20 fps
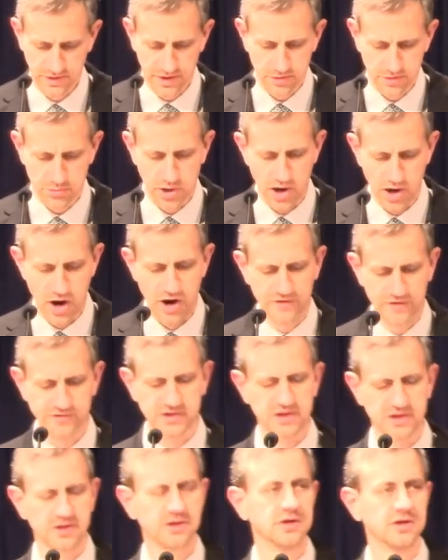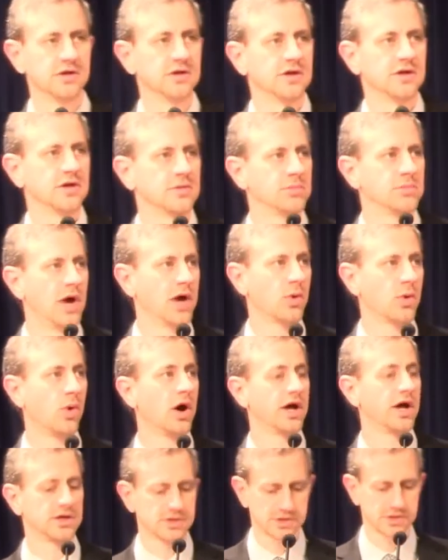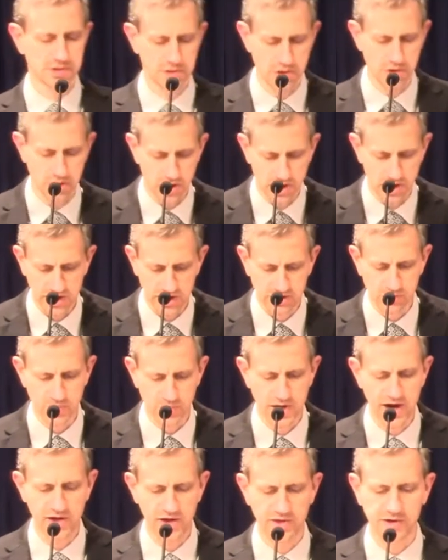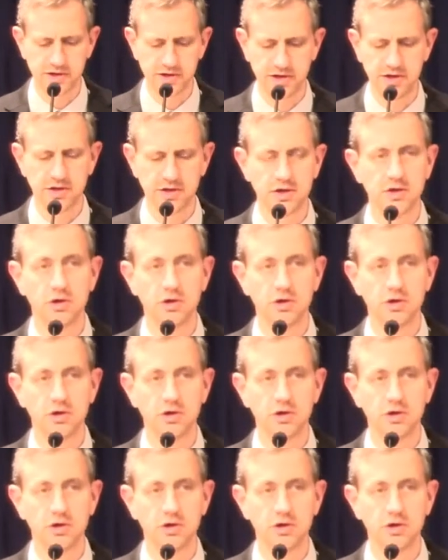but often by what are in reality